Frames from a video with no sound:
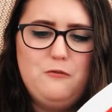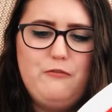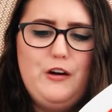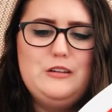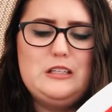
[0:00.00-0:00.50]

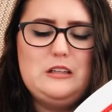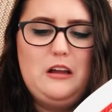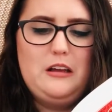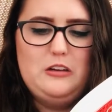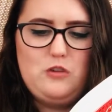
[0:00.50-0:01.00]
frozen
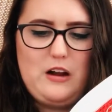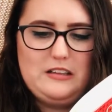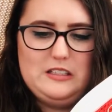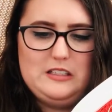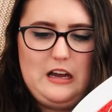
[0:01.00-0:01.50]
like a
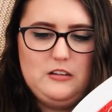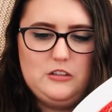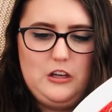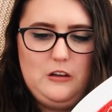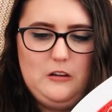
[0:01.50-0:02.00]
dragon
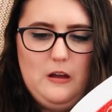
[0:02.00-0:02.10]
statue,